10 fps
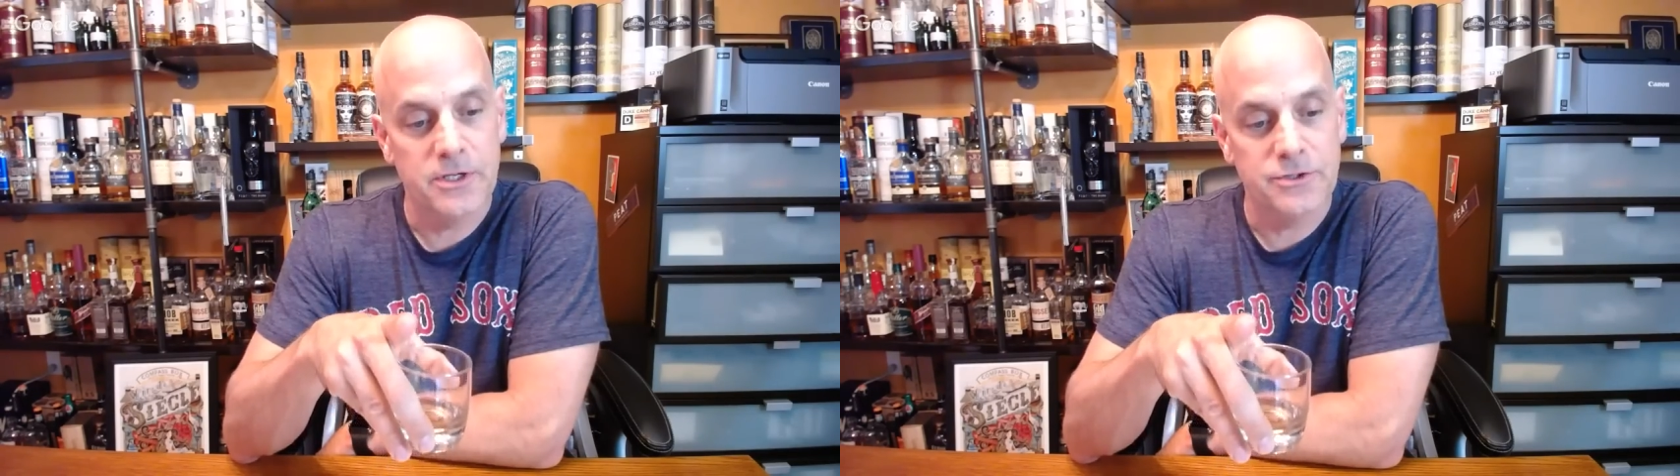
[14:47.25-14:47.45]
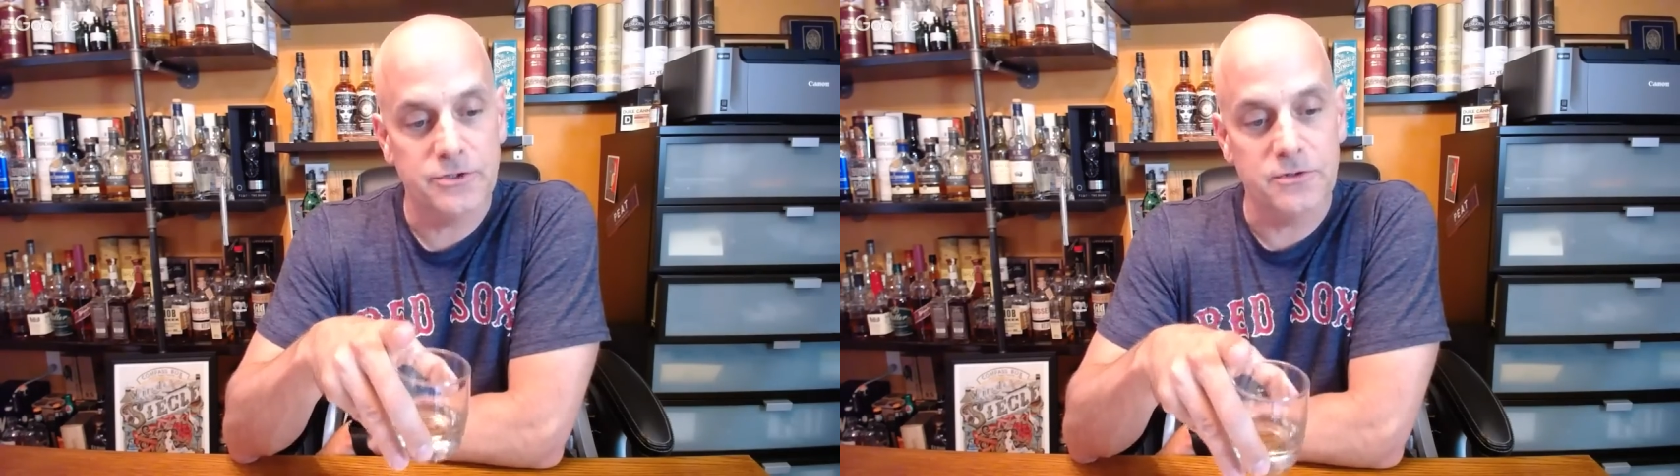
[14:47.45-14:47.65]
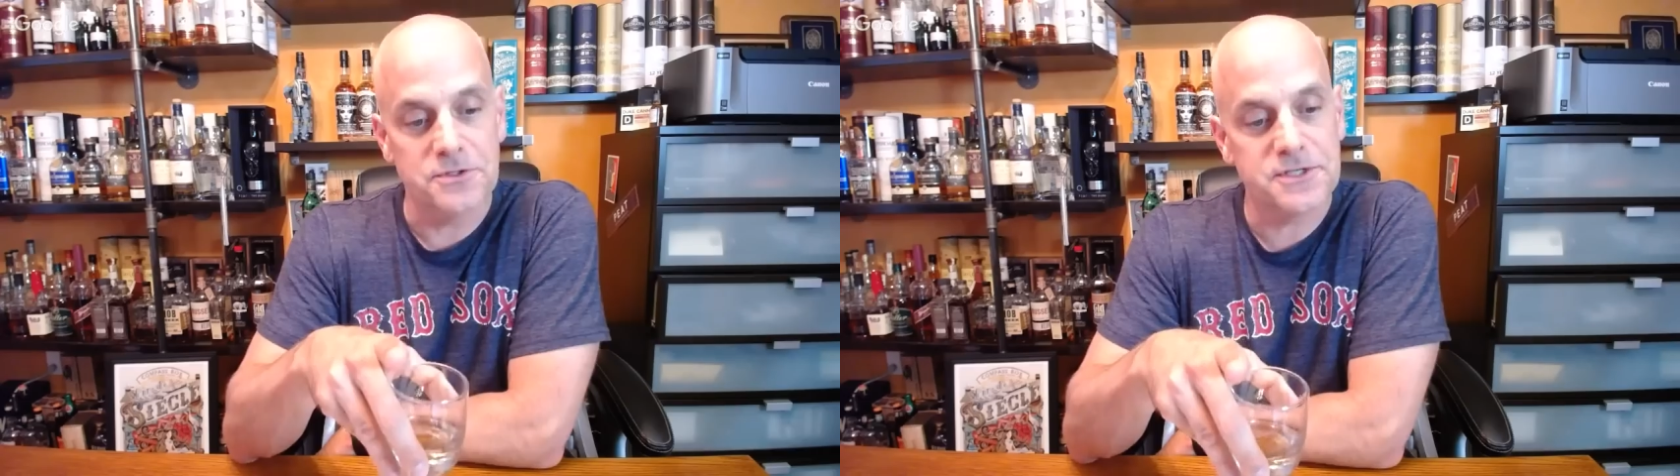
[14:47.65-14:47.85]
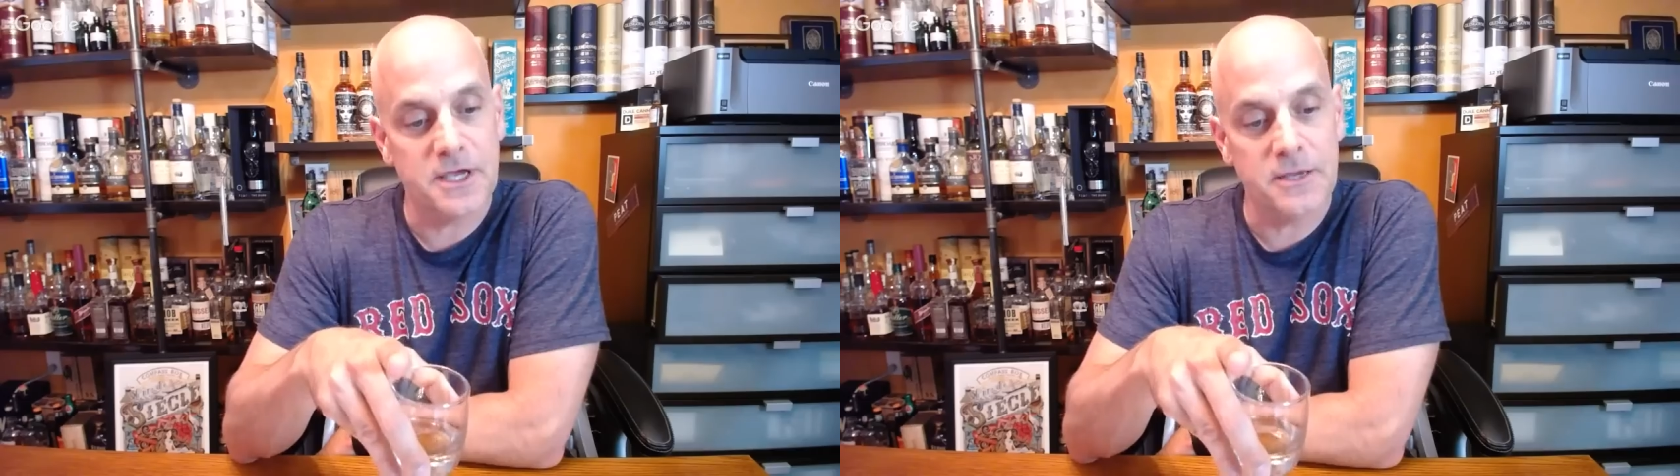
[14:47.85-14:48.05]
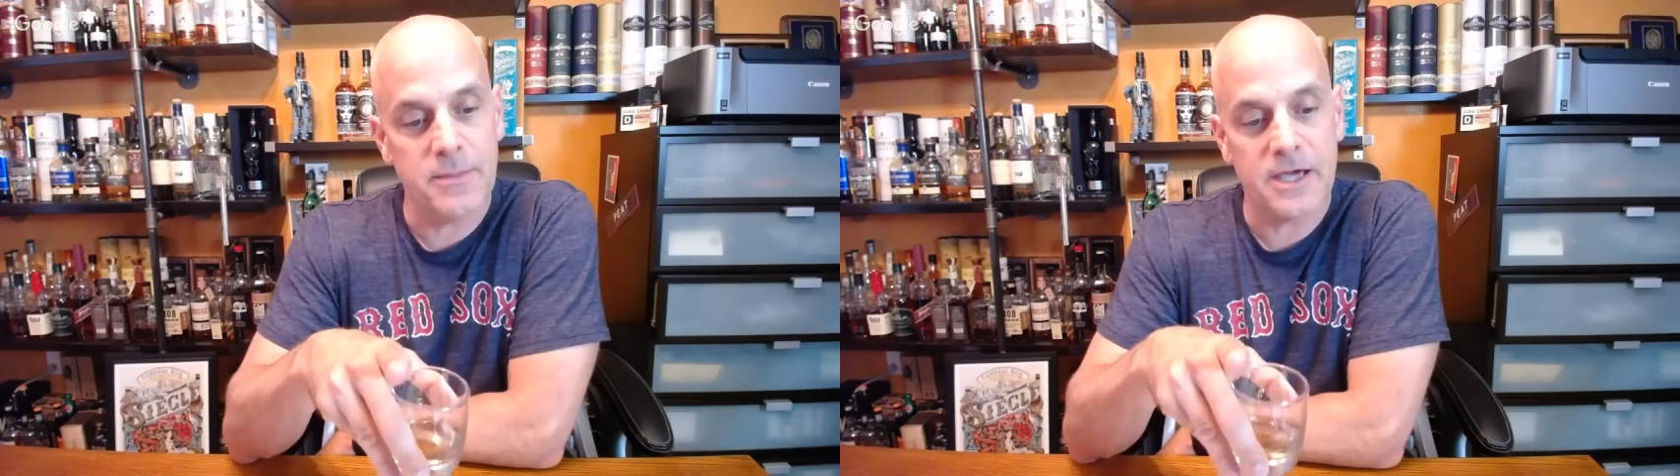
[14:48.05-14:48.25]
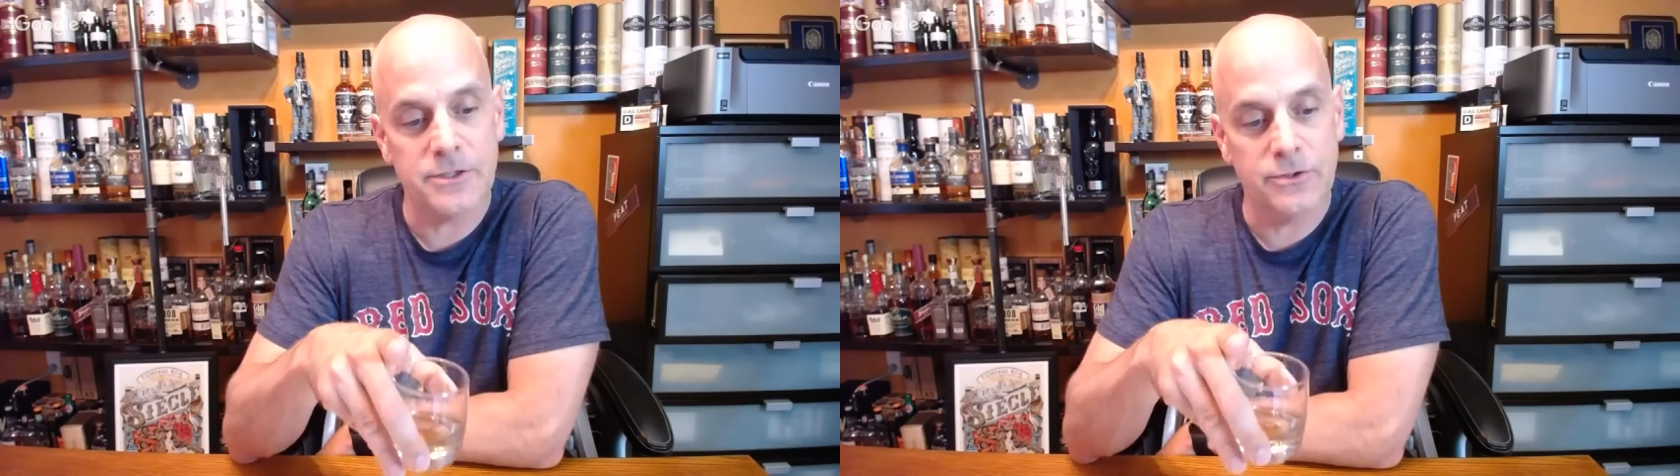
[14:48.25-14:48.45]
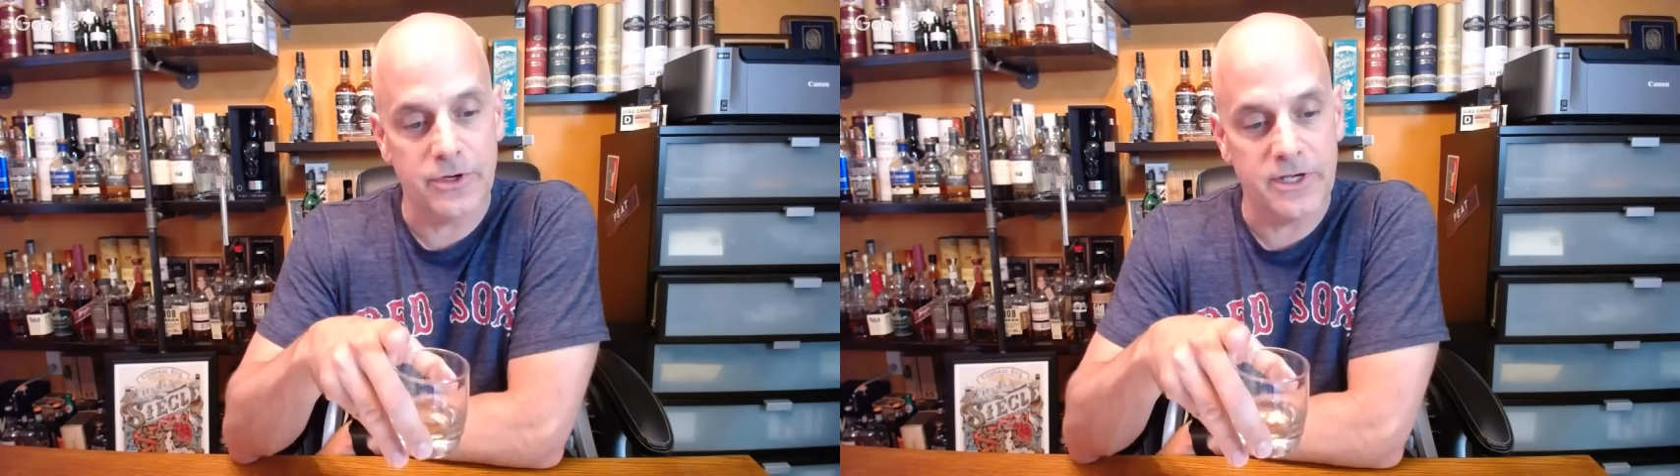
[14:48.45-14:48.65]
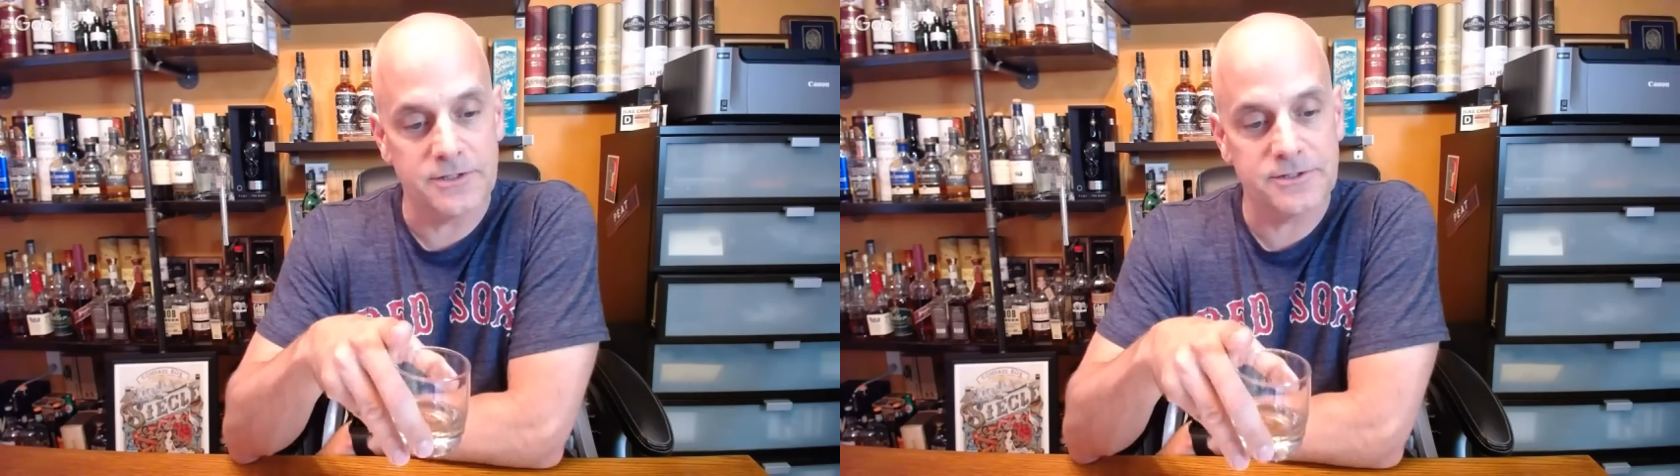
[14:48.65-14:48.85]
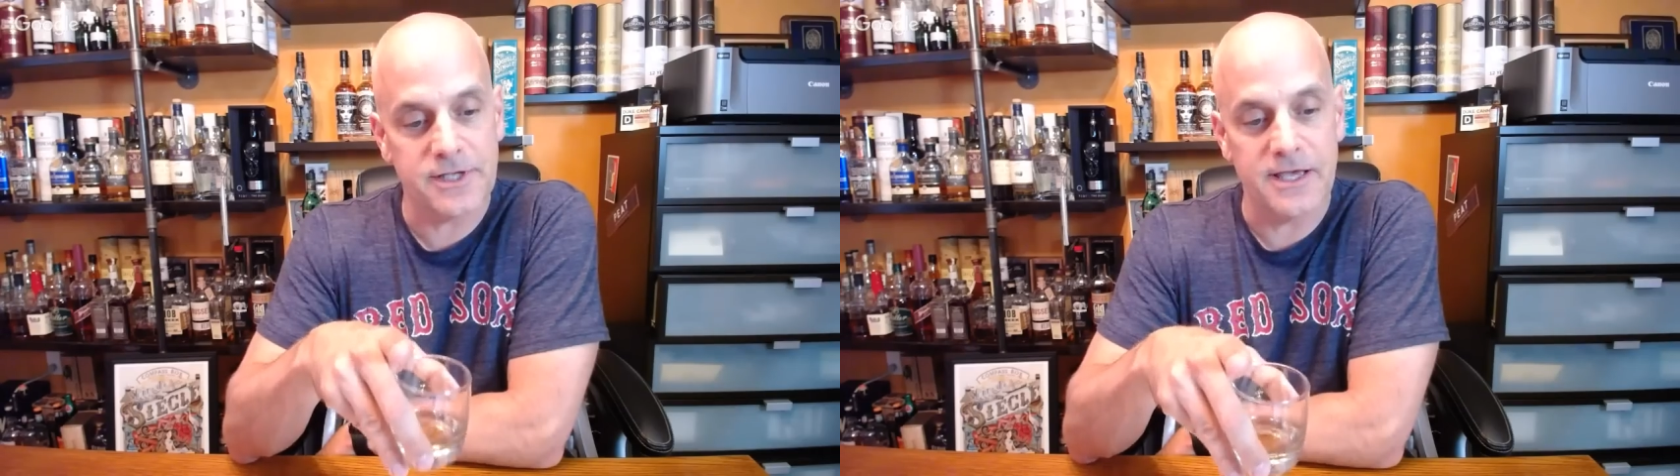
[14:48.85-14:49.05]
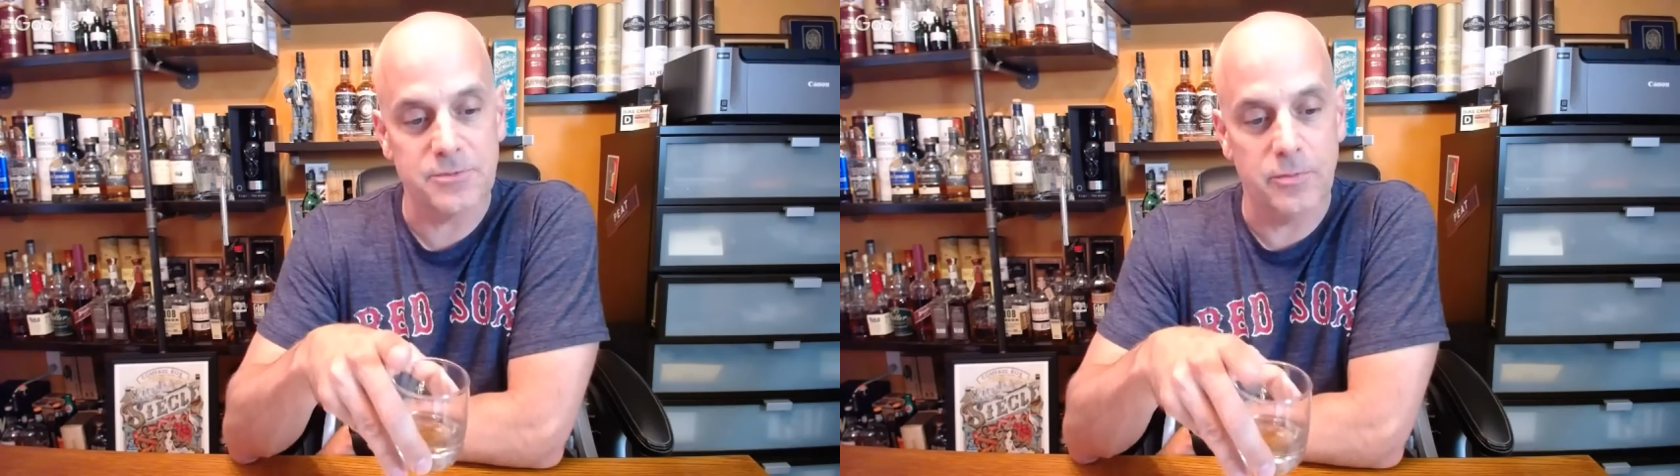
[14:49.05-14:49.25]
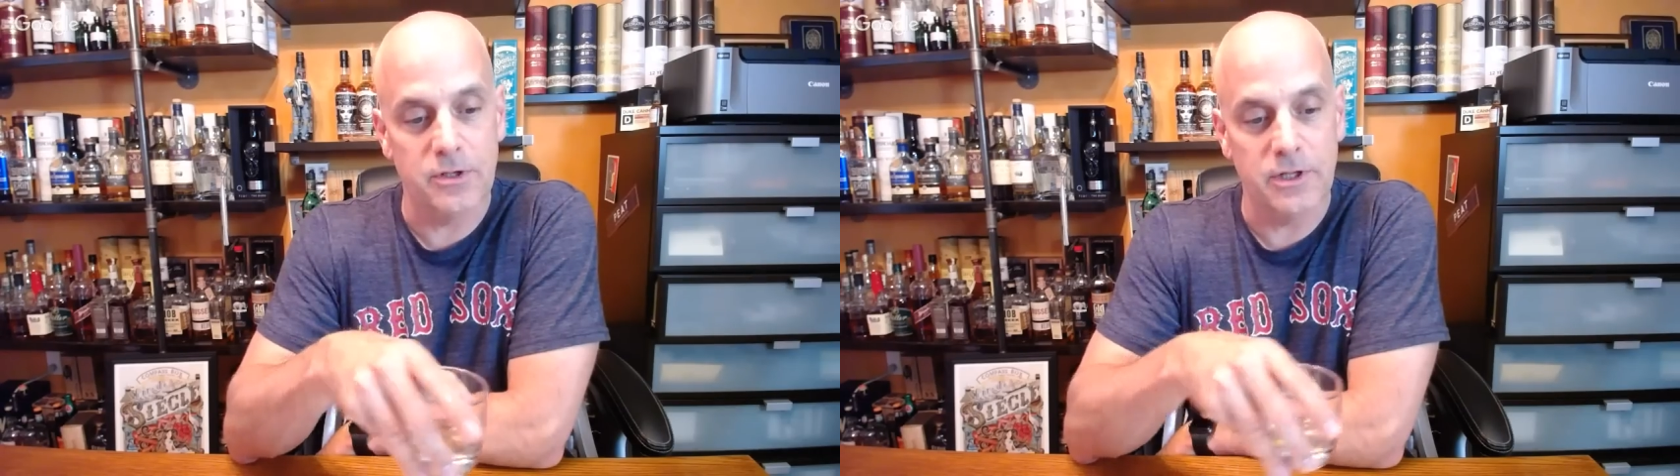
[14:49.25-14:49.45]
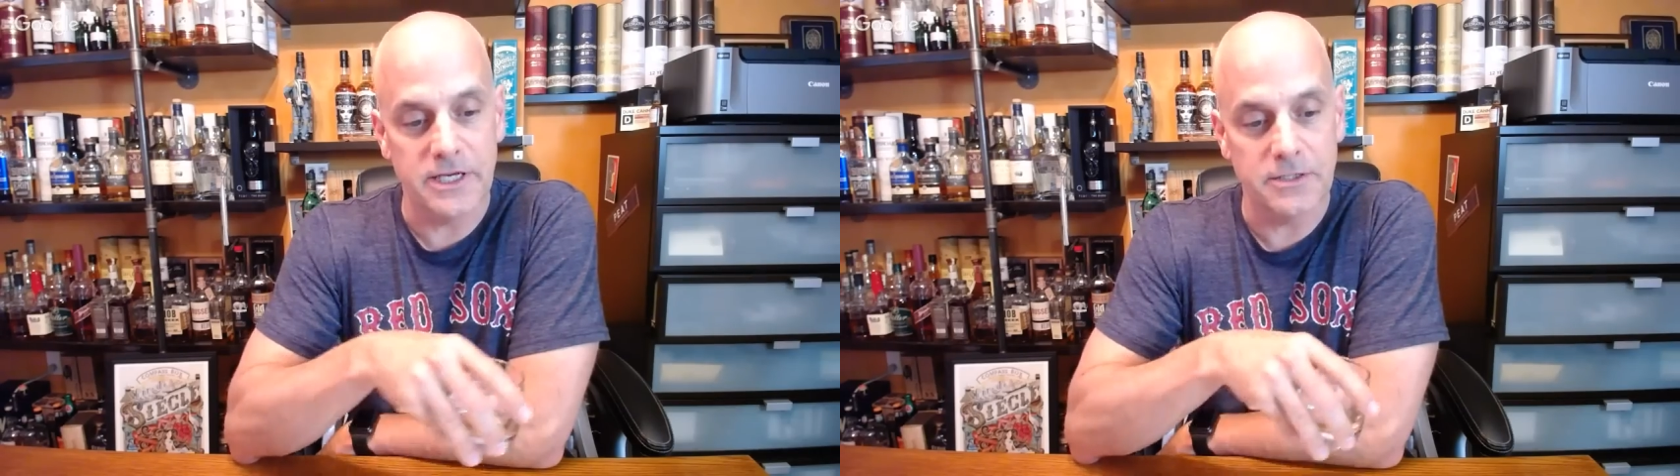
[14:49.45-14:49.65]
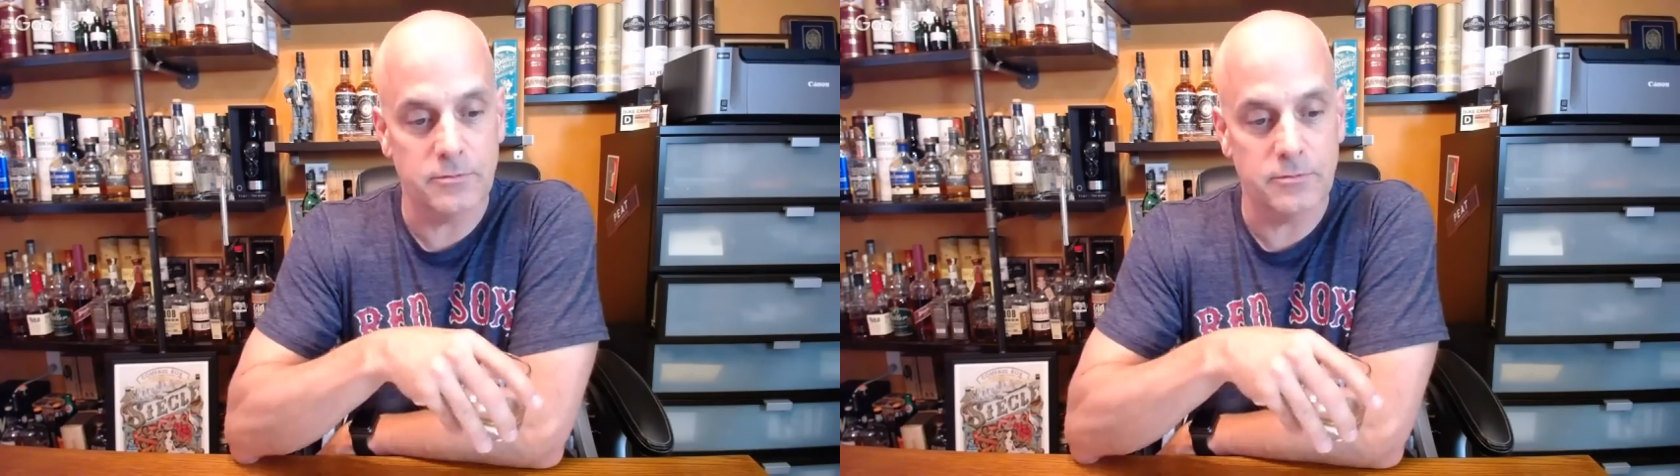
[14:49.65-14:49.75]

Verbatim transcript: to the same address as billing.